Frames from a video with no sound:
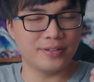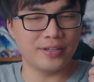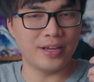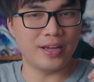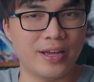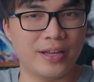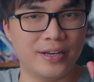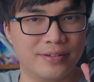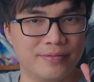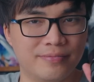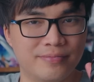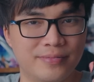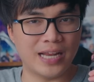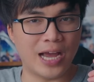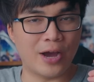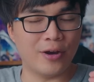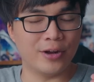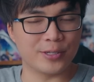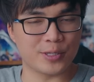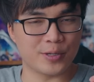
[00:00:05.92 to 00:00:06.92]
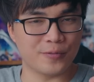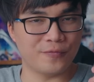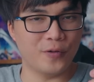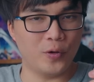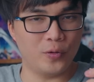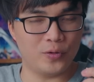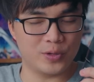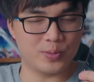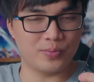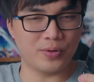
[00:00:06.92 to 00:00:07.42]
And now it doesn't
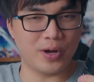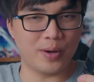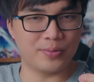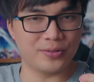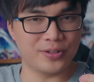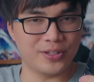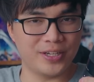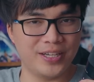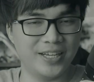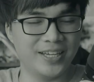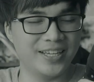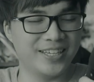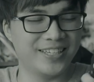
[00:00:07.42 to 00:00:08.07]
focus properly.